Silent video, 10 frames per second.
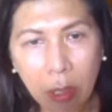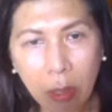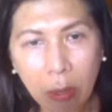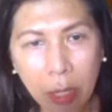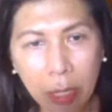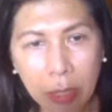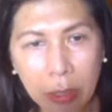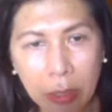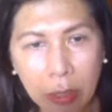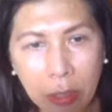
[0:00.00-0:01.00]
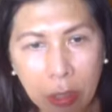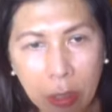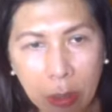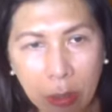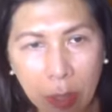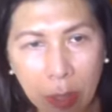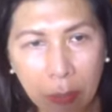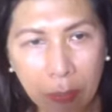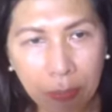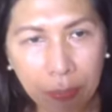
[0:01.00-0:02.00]
All right, so
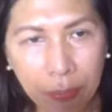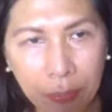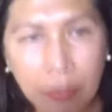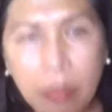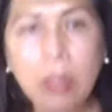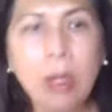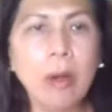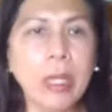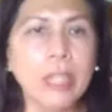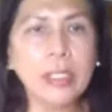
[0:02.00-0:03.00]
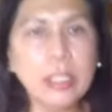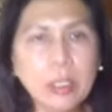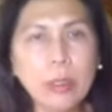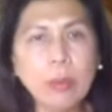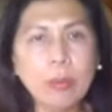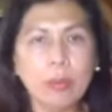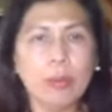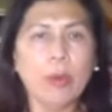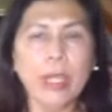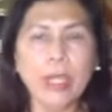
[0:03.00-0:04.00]
um, all right, so
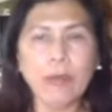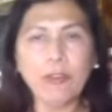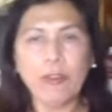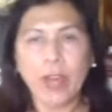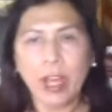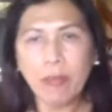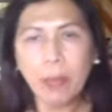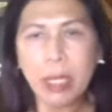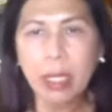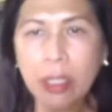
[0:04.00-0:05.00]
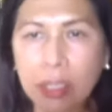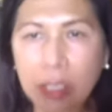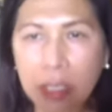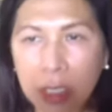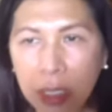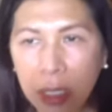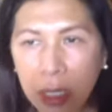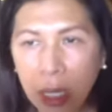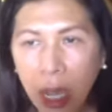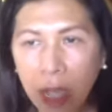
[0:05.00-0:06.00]
we'll wait for five minutes.
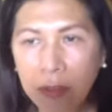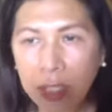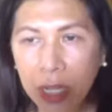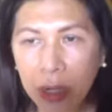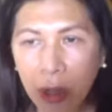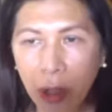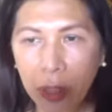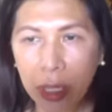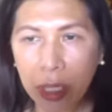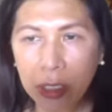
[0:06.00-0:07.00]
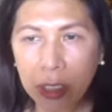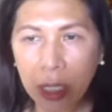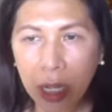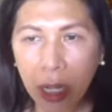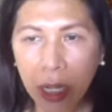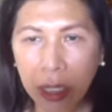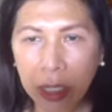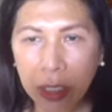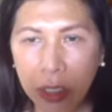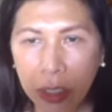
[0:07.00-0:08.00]
I've done all the intel I
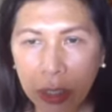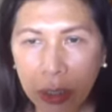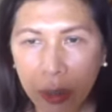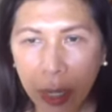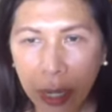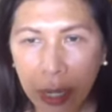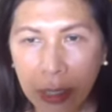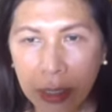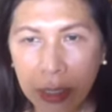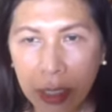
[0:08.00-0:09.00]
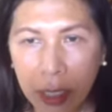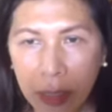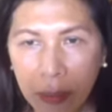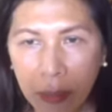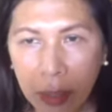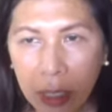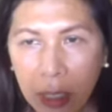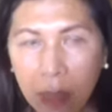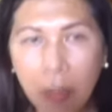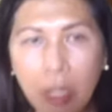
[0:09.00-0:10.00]
can do, and um,
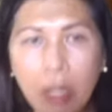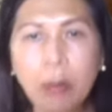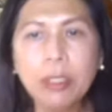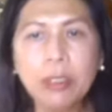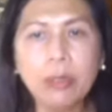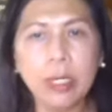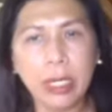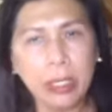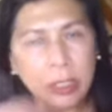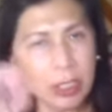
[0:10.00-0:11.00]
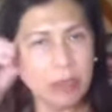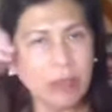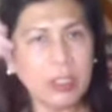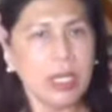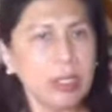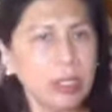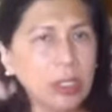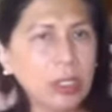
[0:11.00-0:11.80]
Paloma's great. She's fantastic.